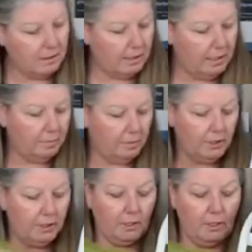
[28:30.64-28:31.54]
and we're
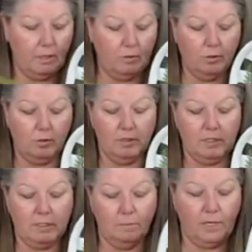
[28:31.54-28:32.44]
going to go
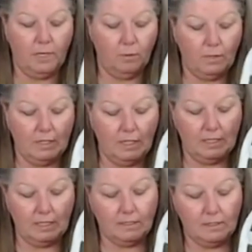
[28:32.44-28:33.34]
towards the bow with
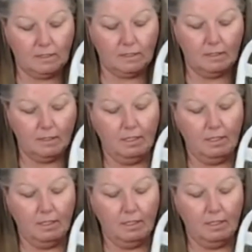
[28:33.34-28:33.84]
this.